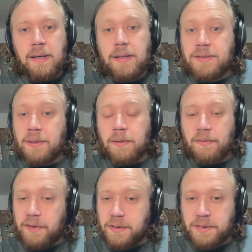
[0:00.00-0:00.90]
So the
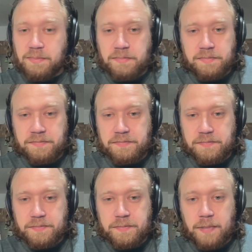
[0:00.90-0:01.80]
first,
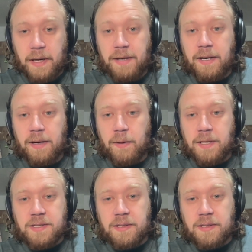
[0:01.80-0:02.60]
probably Doc Watson